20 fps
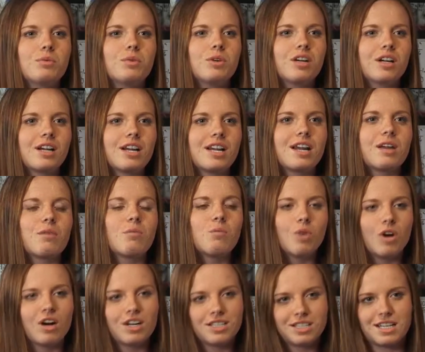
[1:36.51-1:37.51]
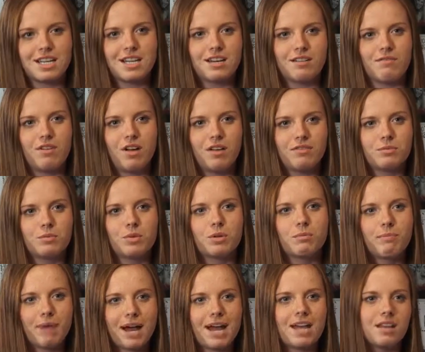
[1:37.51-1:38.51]
more and I want to get involved more
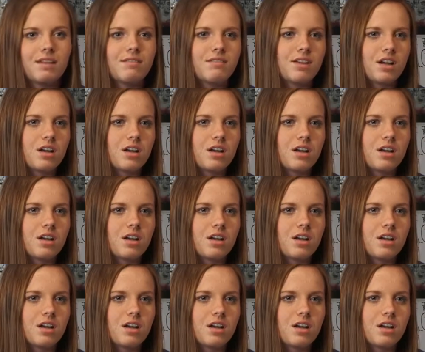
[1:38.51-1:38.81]
by living